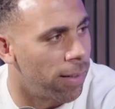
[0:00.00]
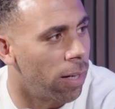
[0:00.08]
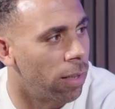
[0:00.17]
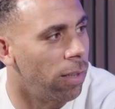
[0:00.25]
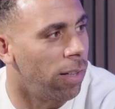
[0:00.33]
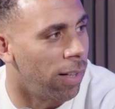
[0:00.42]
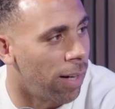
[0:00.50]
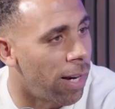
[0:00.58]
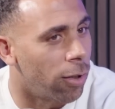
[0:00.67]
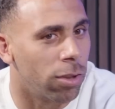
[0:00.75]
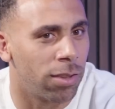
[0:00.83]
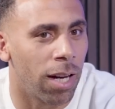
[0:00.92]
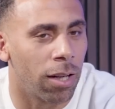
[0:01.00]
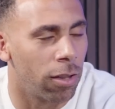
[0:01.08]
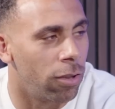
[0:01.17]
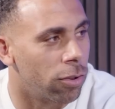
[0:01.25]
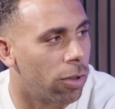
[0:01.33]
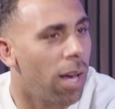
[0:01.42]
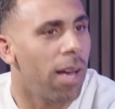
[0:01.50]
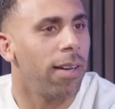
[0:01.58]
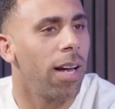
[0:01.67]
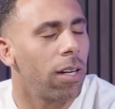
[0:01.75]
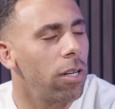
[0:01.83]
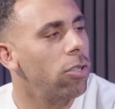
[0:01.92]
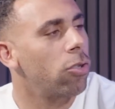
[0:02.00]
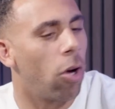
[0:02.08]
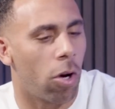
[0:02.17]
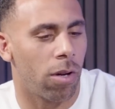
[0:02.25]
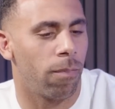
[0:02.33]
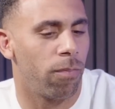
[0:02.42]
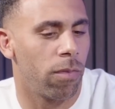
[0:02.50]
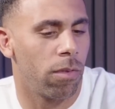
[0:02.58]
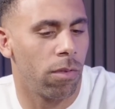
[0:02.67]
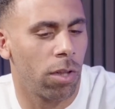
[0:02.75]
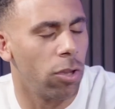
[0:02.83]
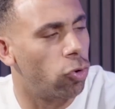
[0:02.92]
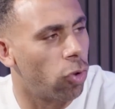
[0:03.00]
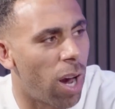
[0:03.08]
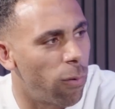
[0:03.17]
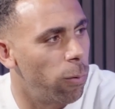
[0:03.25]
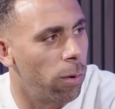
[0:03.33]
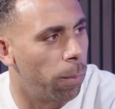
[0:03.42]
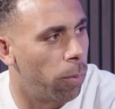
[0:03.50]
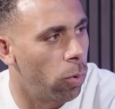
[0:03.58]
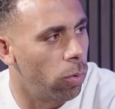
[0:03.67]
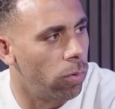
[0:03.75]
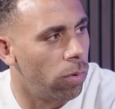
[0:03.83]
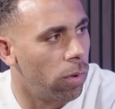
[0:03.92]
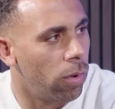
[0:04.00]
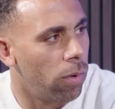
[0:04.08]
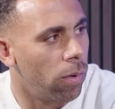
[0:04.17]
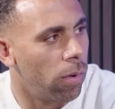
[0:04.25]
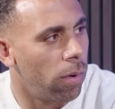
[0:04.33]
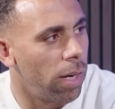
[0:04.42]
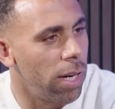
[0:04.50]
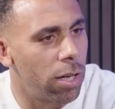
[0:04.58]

Declan in the eight. Because Declan's, license, yeah. Declan's got can drive with the ball. I can do it all. He